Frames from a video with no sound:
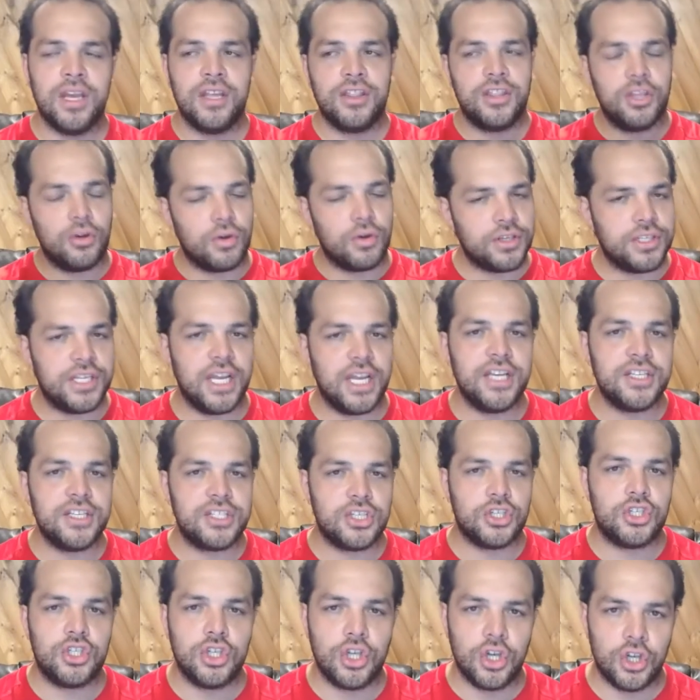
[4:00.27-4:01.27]
There are days
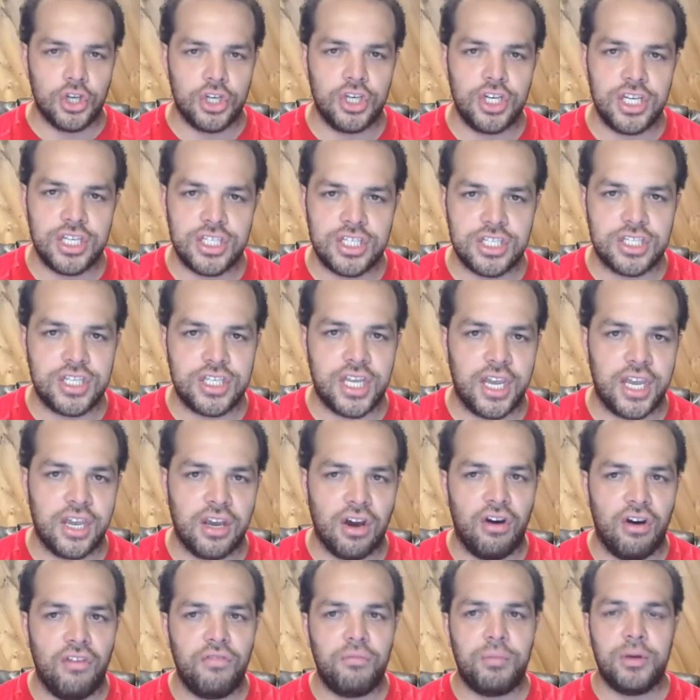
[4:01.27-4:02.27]
that you're going to need to take
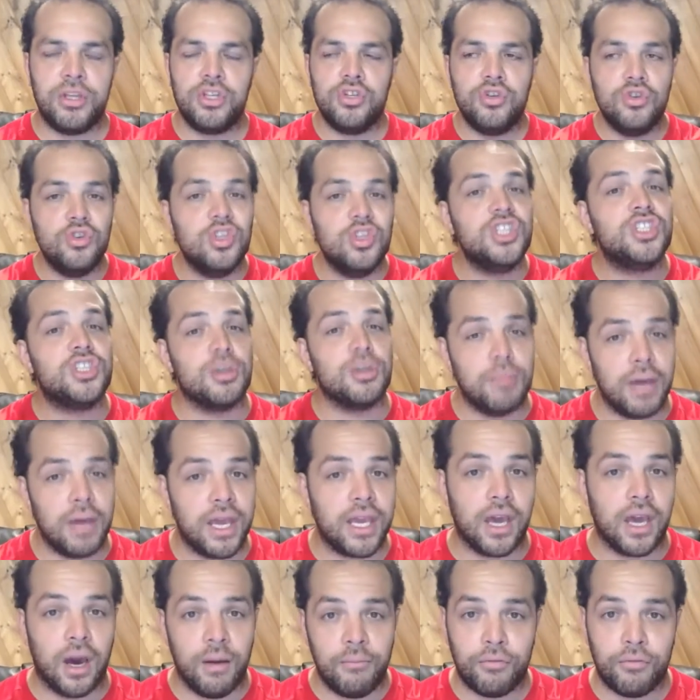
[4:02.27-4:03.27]
off, but you need to
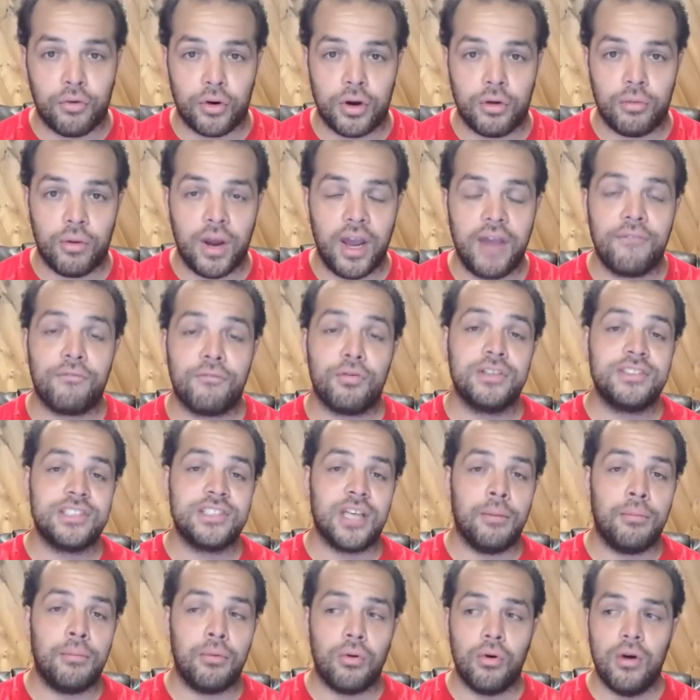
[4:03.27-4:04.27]
make up for it, right? For
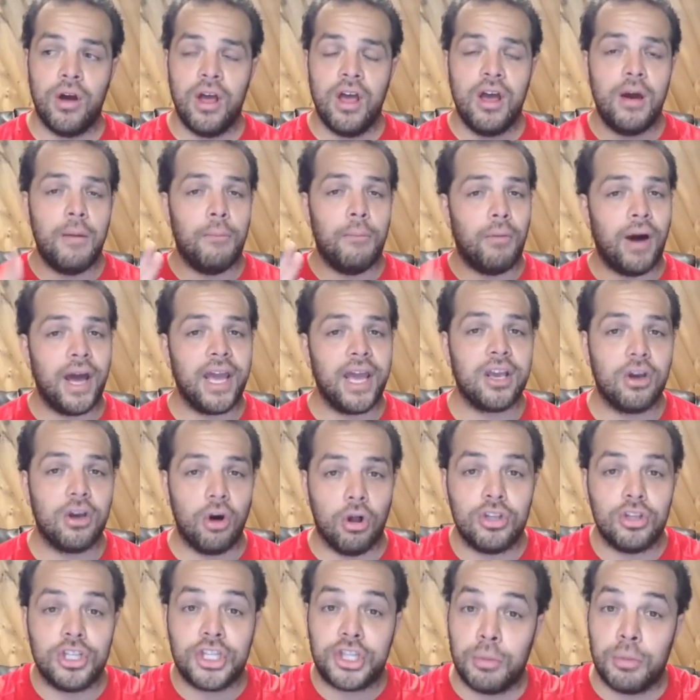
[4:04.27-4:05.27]
example, my
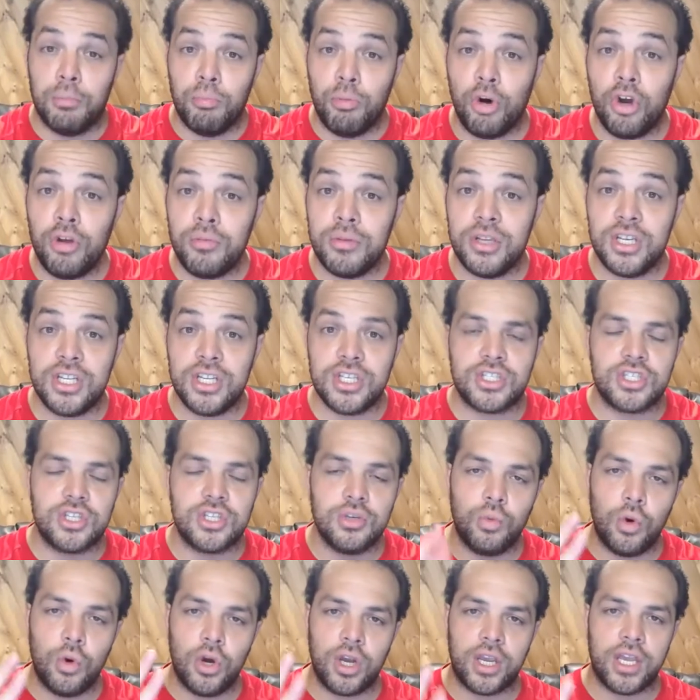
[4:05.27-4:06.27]
goal at the moment is to
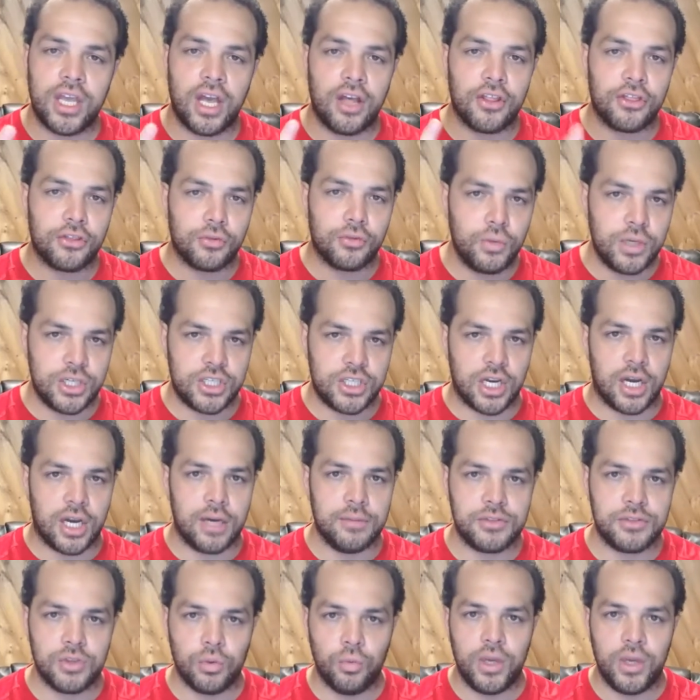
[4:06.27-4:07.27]
work out three
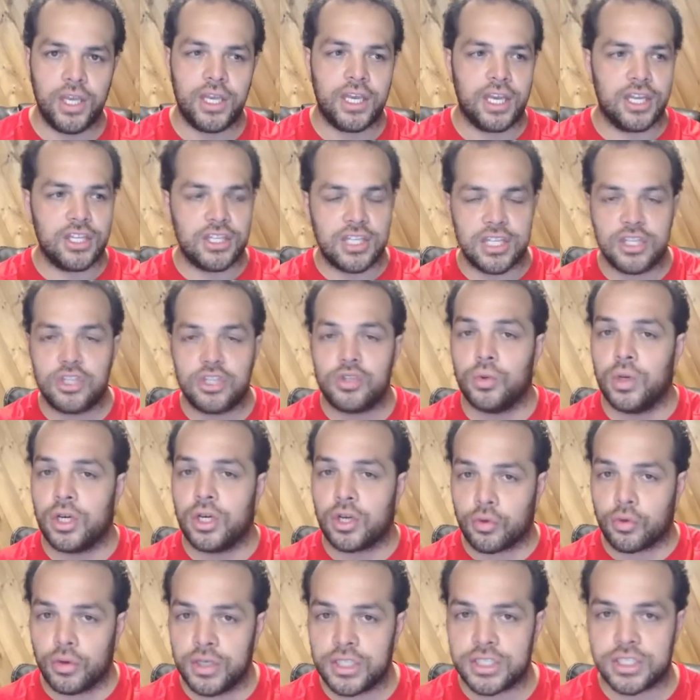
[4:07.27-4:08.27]
times a week and then to
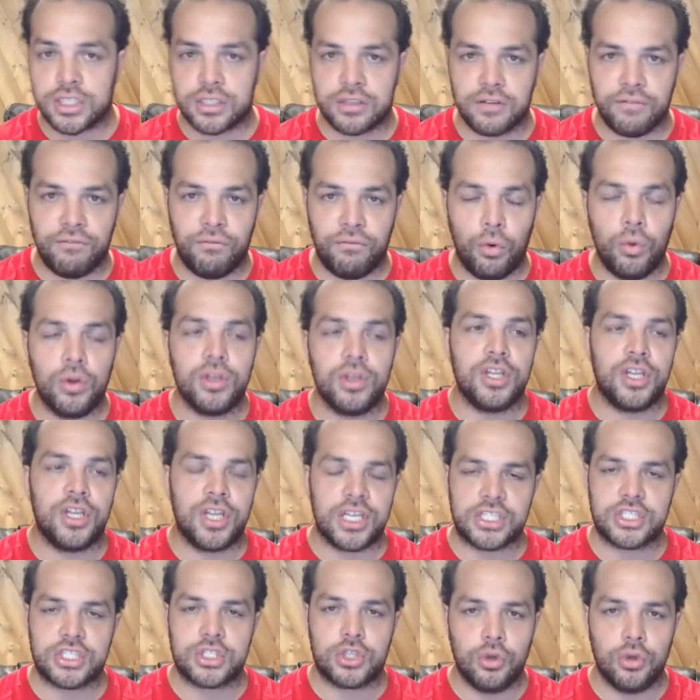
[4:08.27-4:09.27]
increase it to four in the
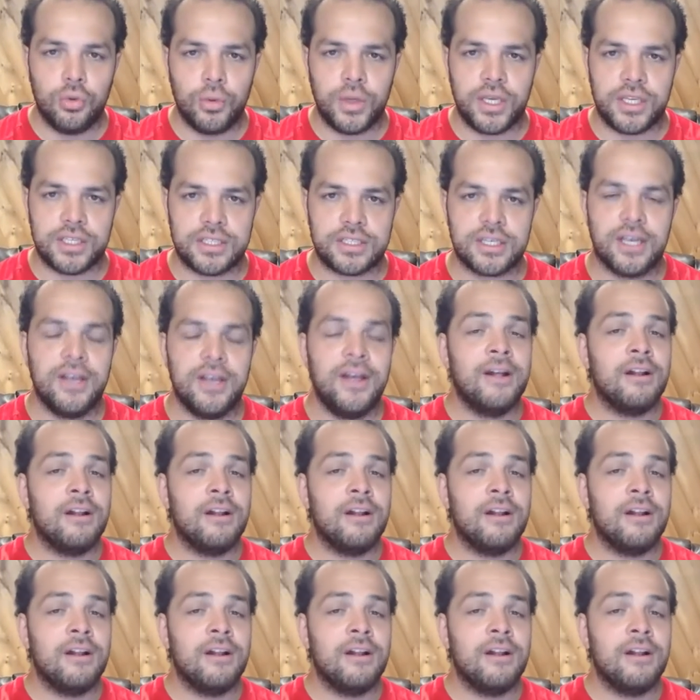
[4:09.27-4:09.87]
next two weeks.